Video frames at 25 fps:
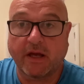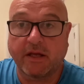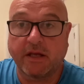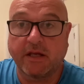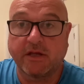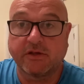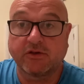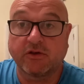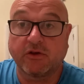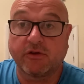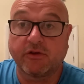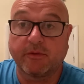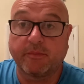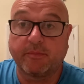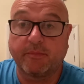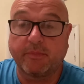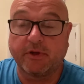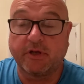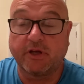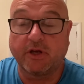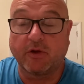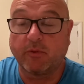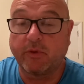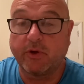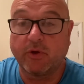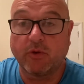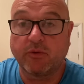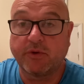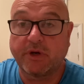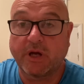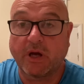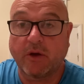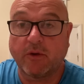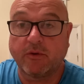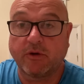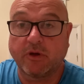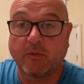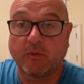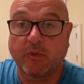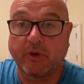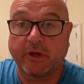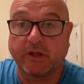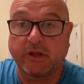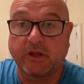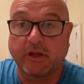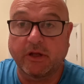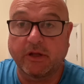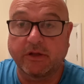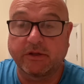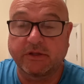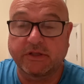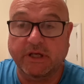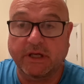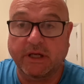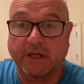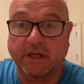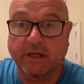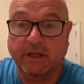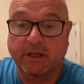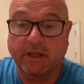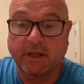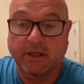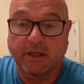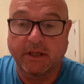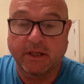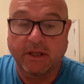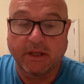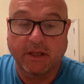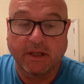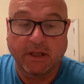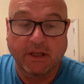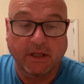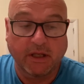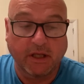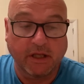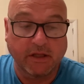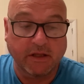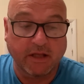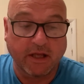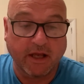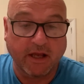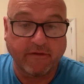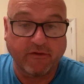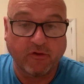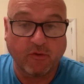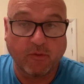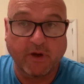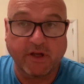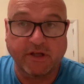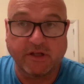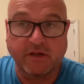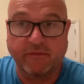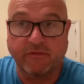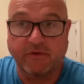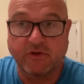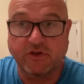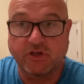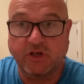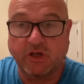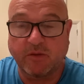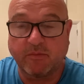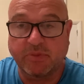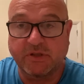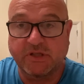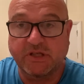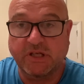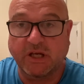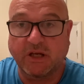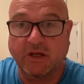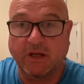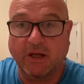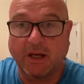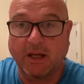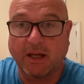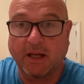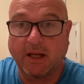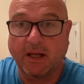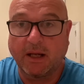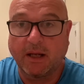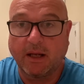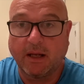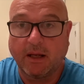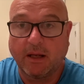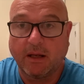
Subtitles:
He's got the, we all know, don't we, that in the heavyweight division in particular,